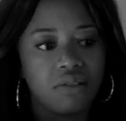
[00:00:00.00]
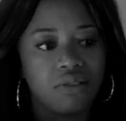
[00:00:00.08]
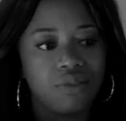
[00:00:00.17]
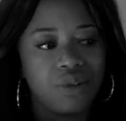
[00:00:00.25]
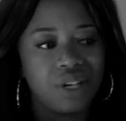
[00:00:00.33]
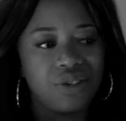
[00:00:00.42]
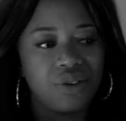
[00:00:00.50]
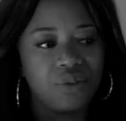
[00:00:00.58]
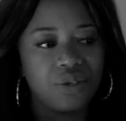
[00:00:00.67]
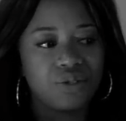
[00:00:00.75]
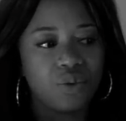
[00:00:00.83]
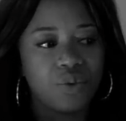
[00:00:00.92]
Radio
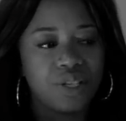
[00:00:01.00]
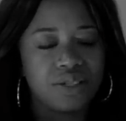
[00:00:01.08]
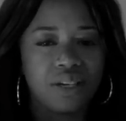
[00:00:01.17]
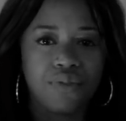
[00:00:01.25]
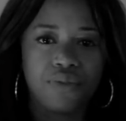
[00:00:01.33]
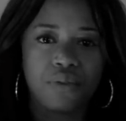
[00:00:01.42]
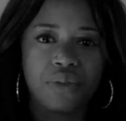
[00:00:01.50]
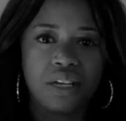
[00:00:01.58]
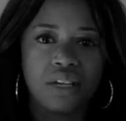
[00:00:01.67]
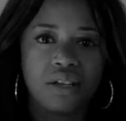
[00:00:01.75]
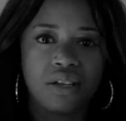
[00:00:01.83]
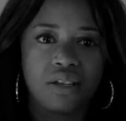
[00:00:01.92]
was always tough for
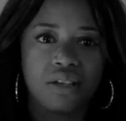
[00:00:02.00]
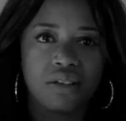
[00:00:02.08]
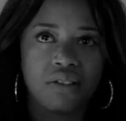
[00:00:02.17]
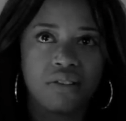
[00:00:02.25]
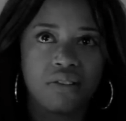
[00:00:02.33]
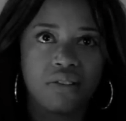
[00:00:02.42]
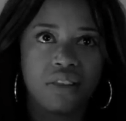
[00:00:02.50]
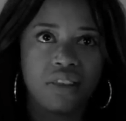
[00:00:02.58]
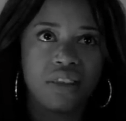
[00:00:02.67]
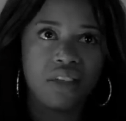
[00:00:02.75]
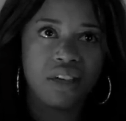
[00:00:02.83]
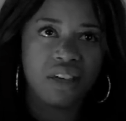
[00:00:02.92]
me
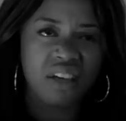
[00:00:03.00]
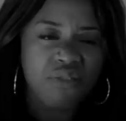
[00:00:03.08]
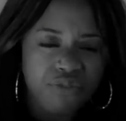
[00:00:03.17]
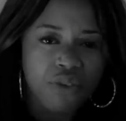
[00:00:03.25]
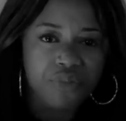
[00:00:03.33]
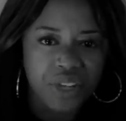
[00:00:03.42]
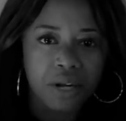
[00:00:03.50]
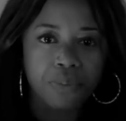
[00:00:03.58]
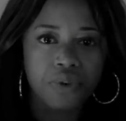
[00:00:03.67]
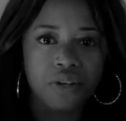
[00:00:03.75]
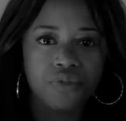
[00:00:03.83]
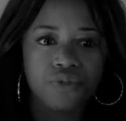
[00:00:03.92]
from that
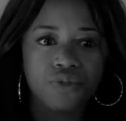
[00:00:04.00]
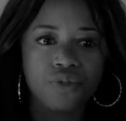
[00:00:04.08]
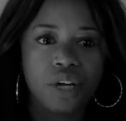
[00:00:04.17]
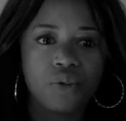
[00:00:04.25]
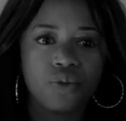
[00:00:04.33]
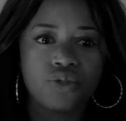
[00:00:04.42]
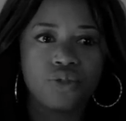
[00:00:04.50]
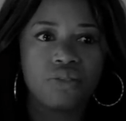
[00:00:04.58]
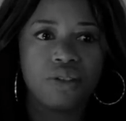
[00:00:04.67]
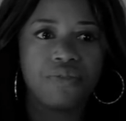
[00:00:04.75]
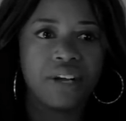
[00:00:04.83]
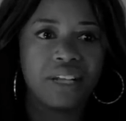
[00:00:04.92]
point of view, and also
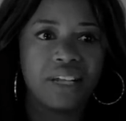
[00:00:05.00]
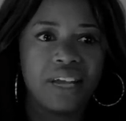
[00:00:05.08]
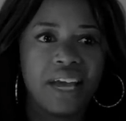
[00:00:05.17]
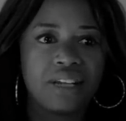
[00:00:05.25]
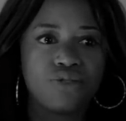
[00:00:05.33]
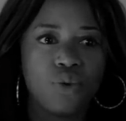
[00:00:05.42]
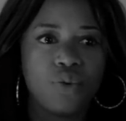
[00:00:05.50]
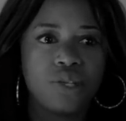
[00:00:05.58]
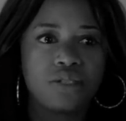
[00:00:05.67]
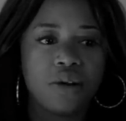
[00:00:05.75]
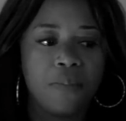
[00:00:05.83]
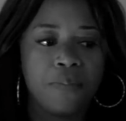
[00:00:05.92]
the fact that I had to
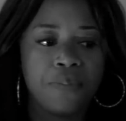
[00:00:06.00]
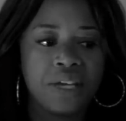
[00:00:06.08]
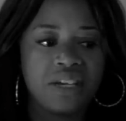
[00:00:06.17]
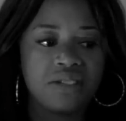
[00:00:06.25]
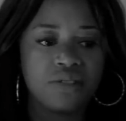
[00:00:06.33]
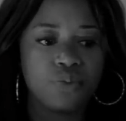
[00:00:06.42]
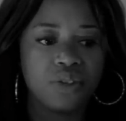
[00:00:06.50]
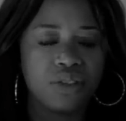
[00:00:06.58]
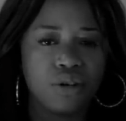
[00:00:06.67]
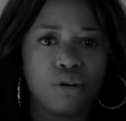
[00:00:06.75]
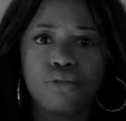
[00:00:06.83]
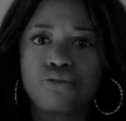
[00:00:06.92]
always compete with the
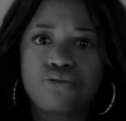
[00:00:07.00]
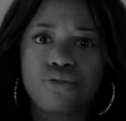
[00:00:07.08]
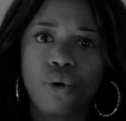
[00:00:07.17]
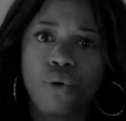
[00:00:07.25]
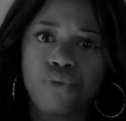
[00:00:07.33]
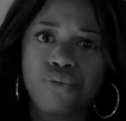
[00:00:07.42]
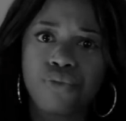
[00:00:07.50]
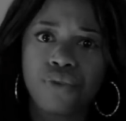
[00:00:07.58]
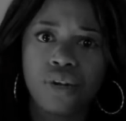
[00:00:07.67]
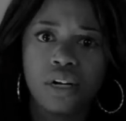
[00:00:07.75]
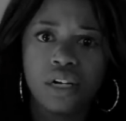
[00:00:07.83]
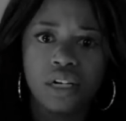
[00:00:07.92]
ghost of
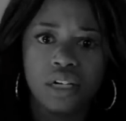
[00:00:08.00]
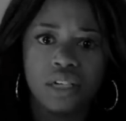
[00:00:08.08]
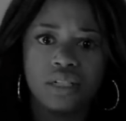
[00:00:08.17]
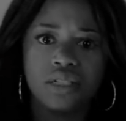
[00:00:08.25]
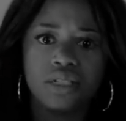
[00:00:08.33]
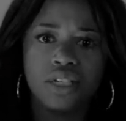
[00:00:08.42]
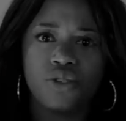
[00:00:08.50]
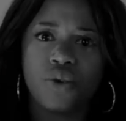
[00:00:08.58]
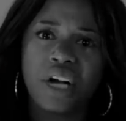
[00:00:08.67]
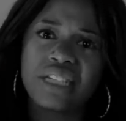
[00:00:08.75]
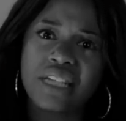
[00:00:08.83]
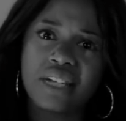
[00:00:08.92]
Tino
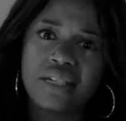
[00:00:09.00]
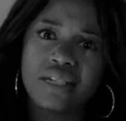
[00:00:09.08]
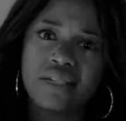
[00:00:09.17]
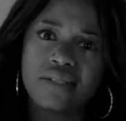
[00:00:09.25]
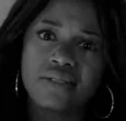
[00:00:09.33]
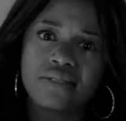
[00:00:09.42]
Katsande.